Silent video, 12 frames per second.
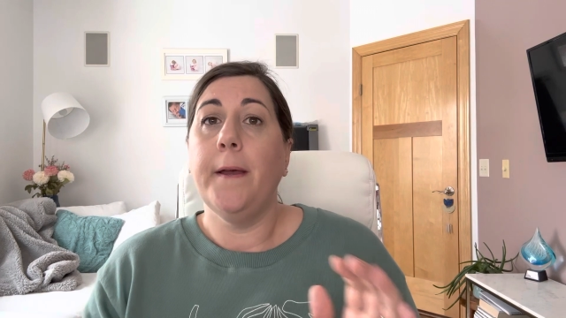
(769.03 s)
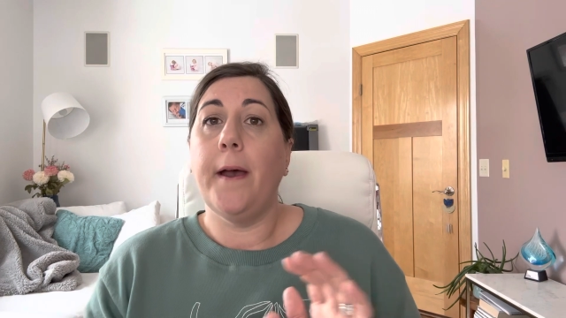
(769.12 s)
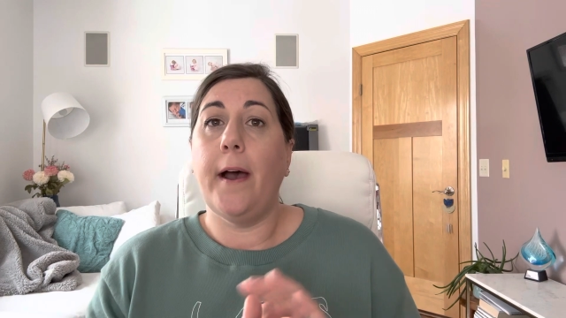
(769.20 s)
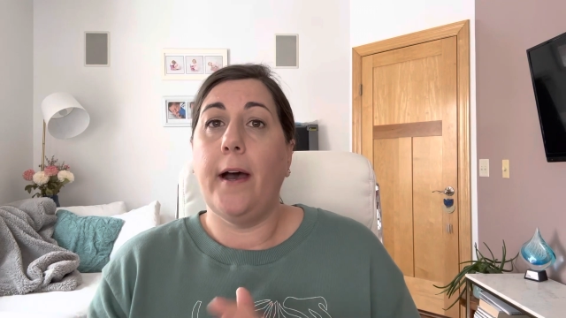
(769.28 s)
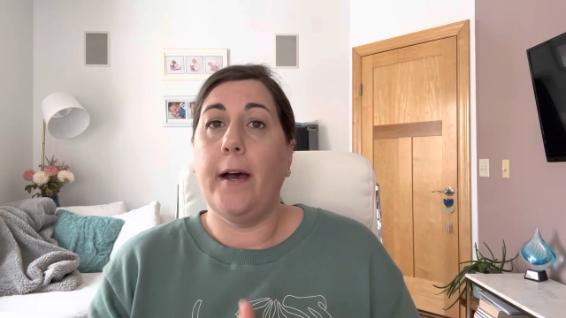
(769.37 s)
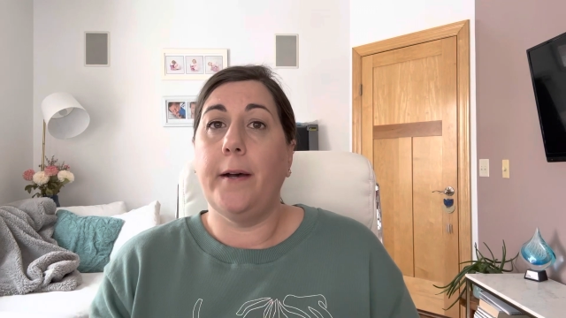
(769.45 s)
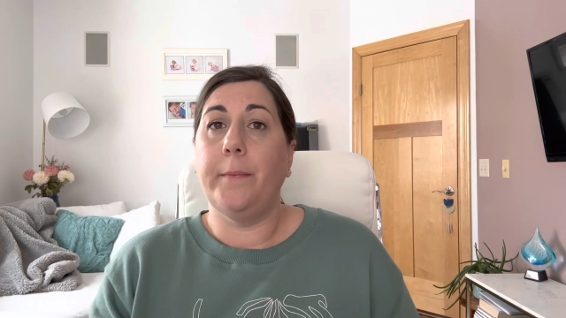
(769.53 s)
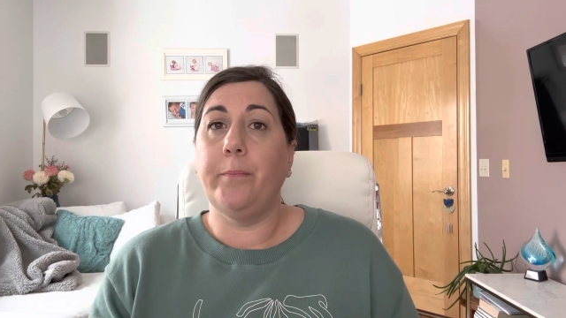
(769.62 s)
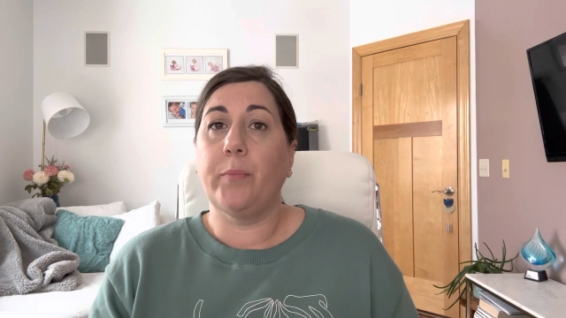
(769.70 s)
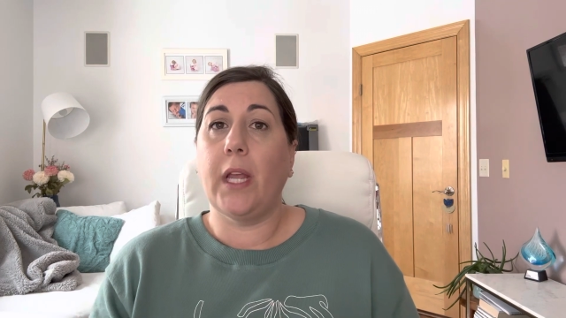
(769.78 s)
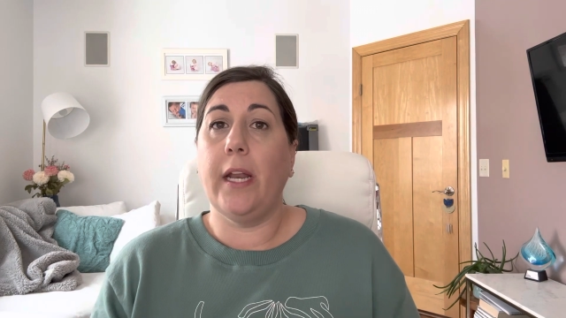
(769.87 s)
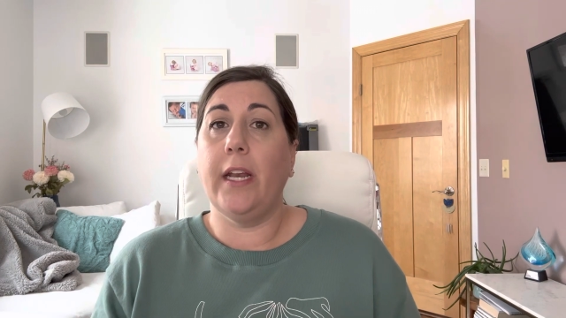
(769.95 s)

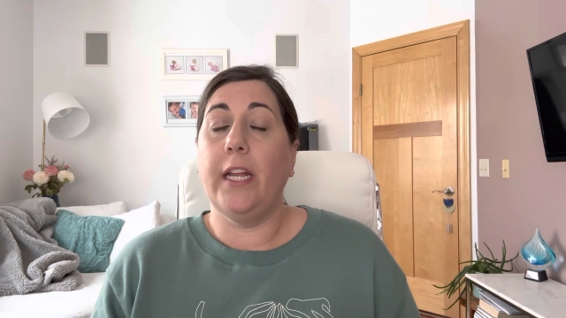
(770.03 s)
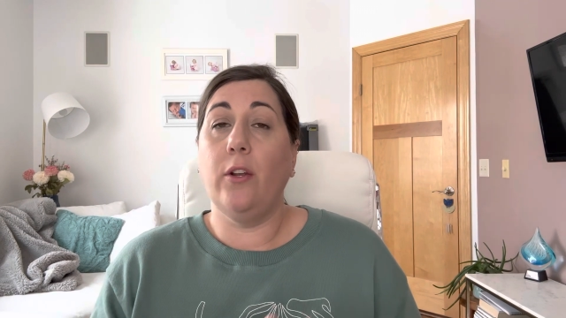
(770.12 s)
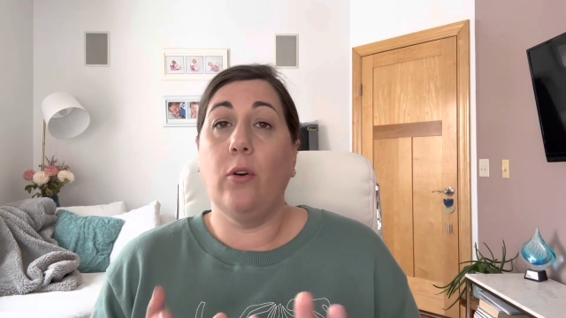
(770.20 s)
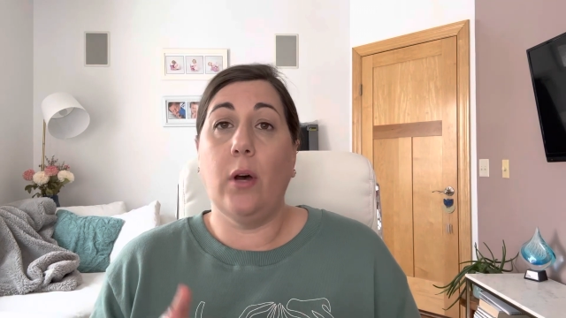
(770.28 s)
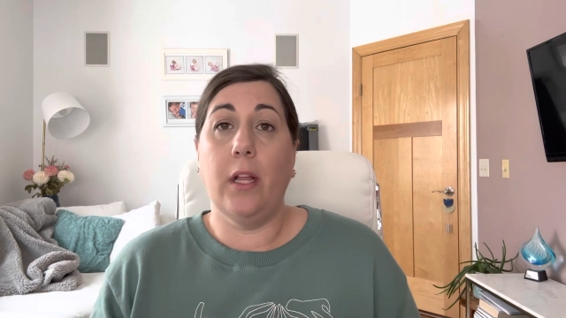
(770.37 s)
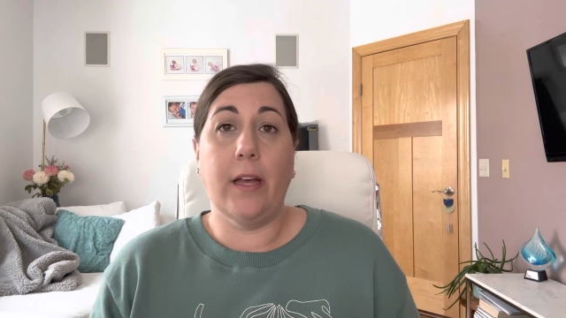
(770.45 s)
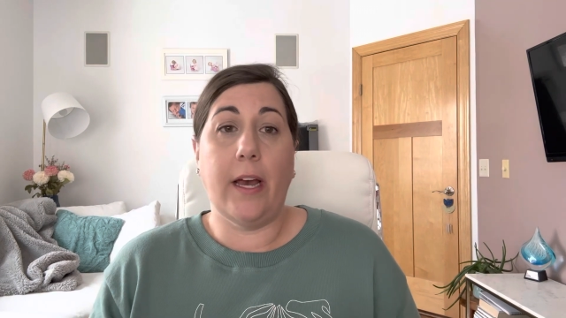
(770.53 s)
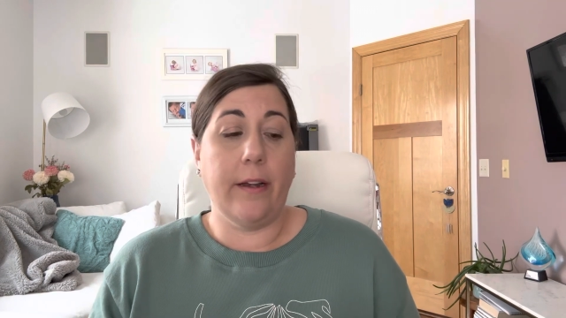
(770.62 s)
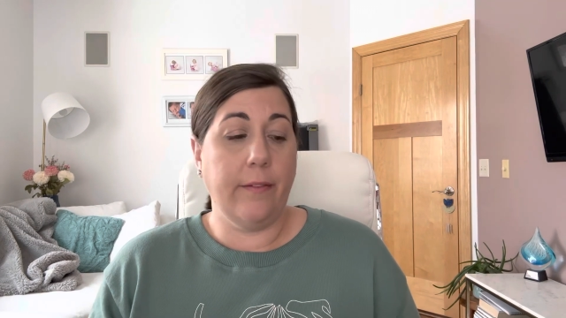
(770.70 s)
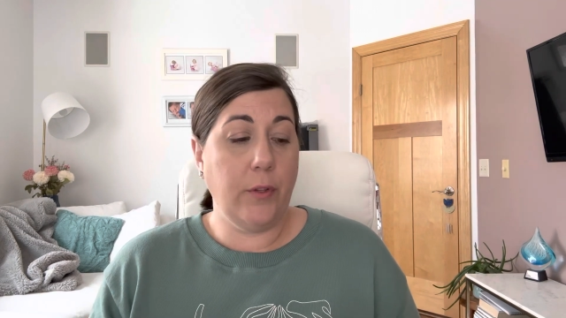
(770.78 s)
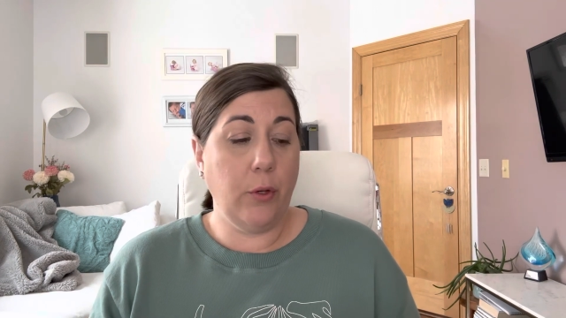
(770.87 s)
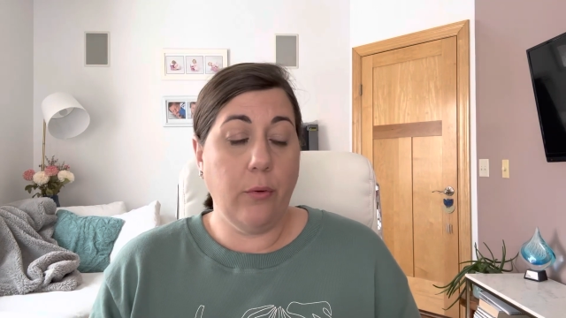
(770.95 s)
And I know a lot
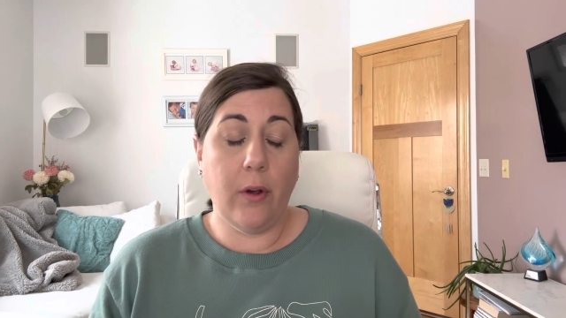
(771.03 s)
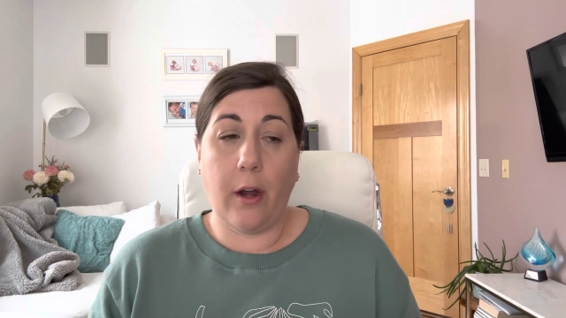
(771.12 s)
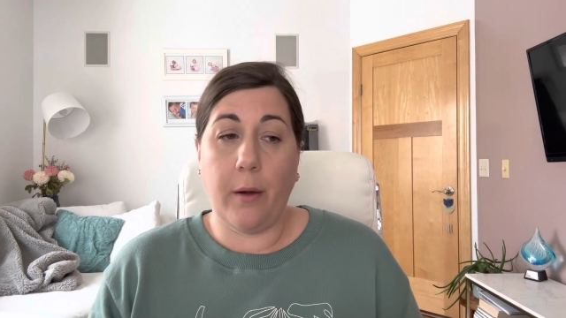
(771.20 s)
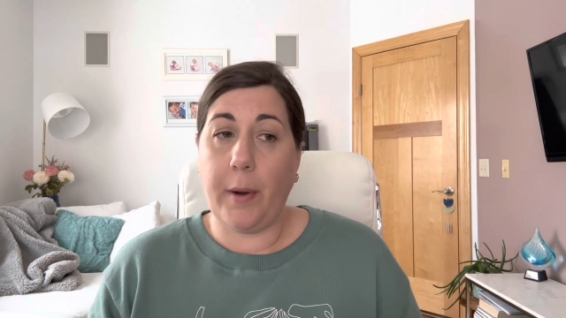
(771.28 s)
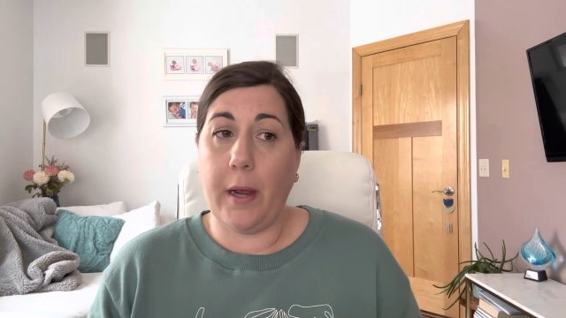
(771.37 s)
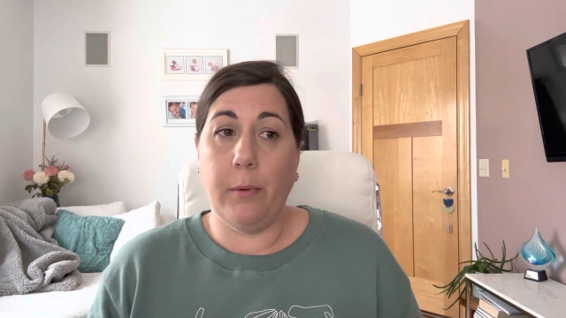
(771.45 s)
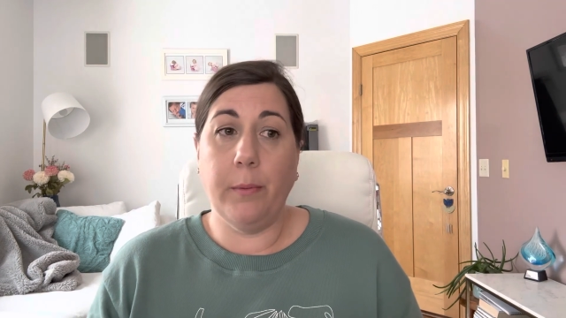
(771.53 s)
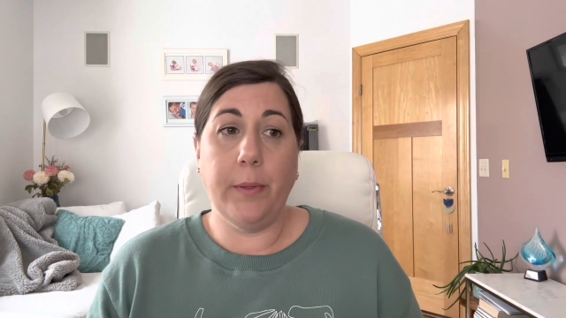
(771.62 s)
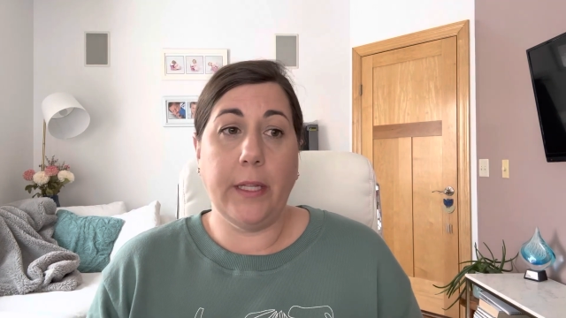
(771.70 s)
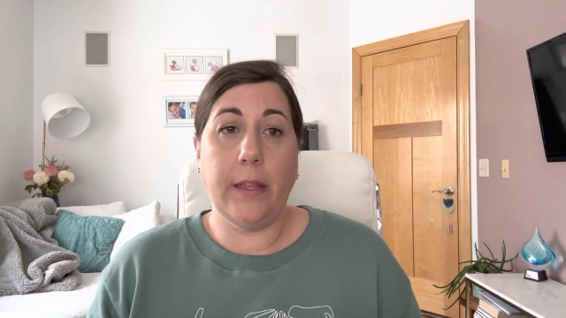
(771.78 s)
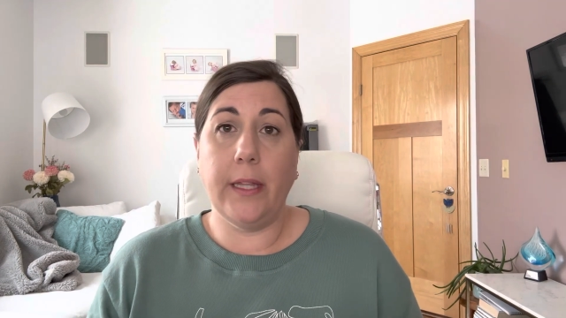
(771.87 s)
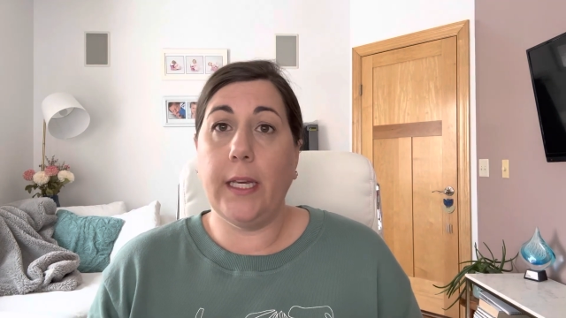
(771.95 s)
of you are
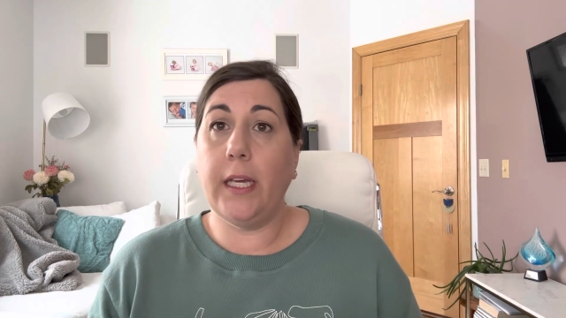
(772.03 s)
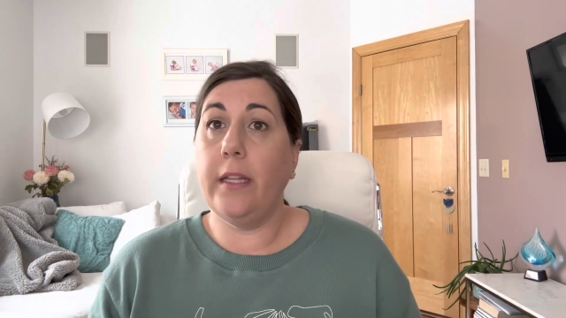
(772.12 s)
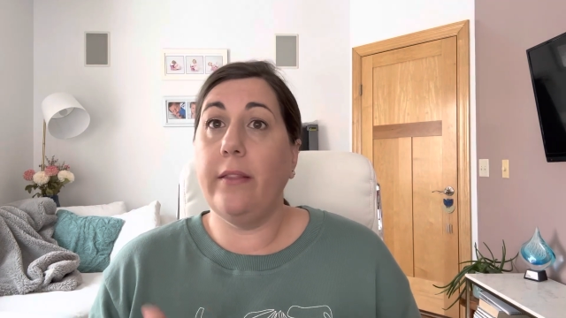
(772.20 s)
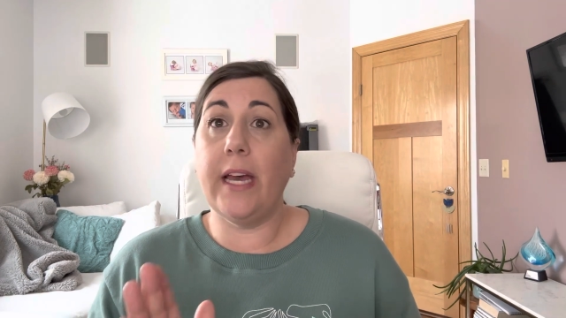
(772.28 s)
probably thinking,